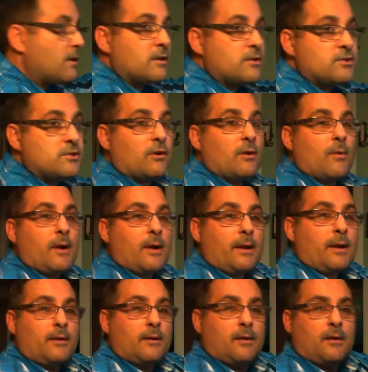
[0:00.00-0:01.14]
cherry wine,
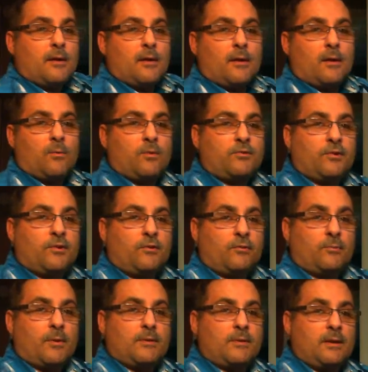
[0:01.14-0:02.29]
which is
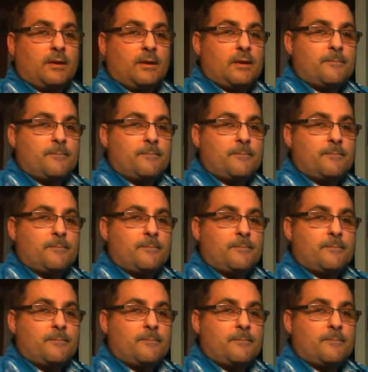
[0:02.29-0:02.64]
what the